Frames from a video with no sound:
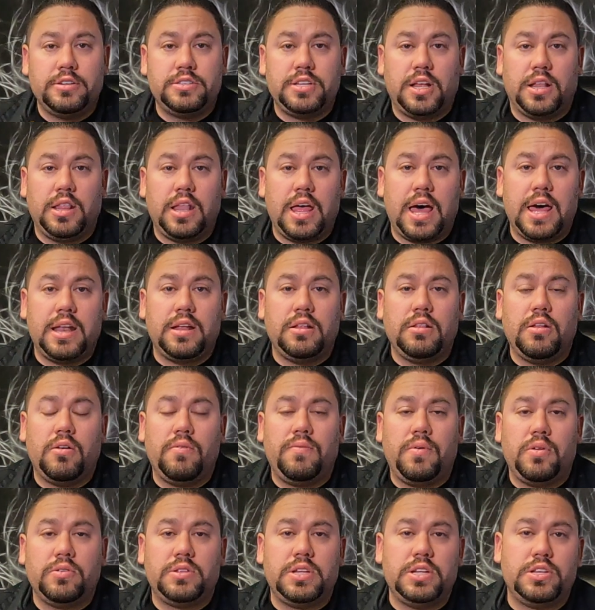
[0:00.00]
There's a lot of
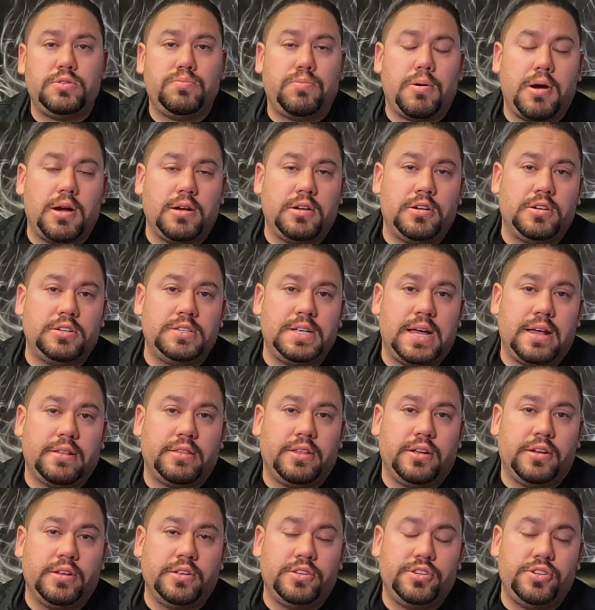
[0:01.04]
low voltage partners
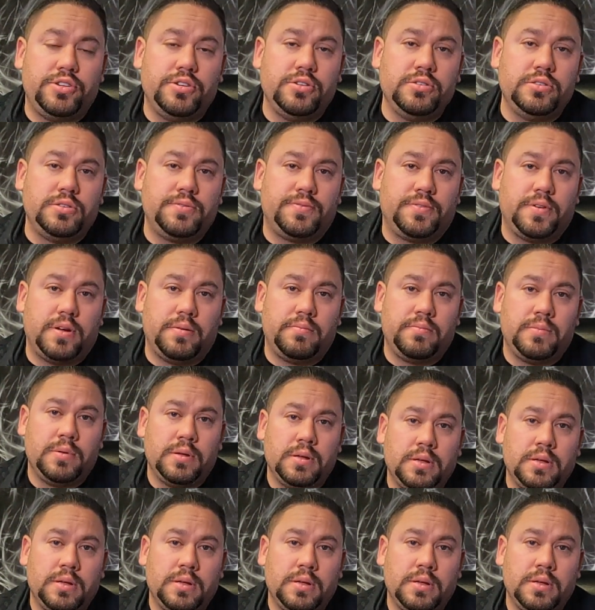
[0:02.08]
out there to choose from.